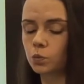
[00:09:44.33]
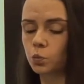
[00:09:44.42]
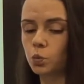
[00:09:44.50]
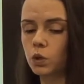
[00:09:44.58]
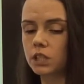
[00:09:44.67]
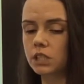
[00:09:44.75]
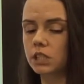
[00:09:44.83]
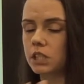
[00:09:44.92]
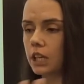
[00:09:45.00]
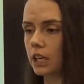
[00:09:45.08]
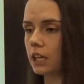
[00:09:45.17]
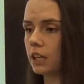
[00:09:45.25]
1
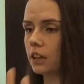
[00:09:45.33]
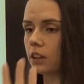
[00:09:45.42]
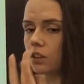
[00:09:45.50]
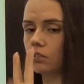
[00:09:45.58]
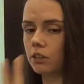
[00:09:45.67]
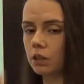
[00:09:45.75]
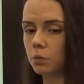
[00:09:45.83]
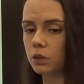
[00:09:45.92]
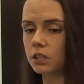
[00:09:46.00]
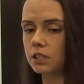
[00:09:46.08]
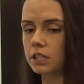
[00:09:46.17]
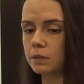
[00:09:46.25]
10 and 3
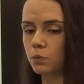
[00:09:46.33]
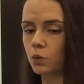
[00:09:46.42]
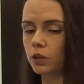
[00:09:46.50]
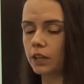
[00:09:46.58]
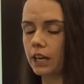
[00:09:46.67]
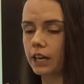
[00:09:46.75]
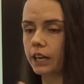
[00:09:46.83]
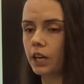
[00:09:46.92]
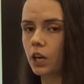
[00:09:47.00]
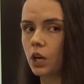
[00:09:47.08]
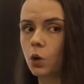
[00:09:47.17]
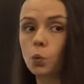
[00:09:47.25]
ones is more than
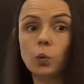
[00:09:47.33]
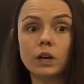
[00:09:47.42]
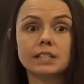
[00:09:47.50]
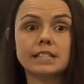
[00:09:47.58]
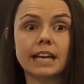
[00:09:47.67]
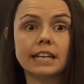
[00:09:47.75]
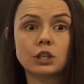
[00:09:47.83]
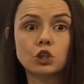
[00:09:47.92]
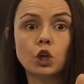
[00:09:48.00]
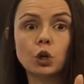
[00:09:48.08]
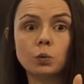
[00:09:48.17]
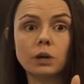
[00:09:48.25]
1 10 and
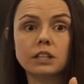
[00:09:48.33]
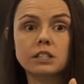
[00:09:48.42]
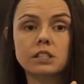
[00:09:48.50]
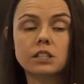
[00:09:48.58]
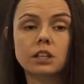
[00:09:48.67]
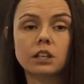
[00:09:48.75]
2 ones,